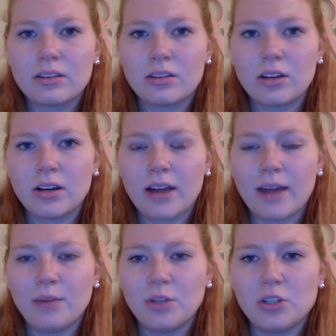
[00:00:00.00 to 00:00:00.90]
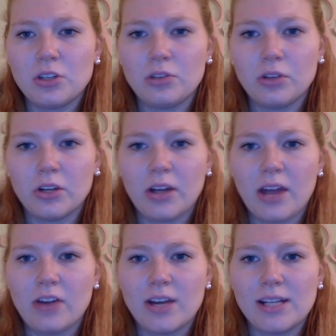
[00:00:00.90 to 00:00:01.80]
they're able to learn
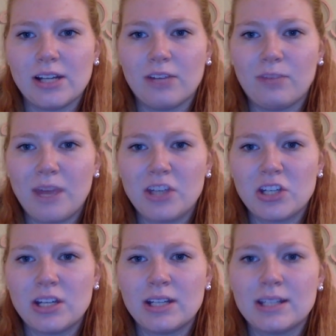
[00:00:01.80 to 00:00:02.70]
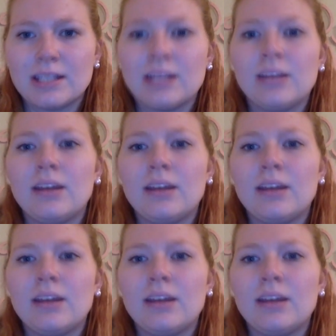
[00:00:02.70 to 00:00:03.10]
a great deal of patience,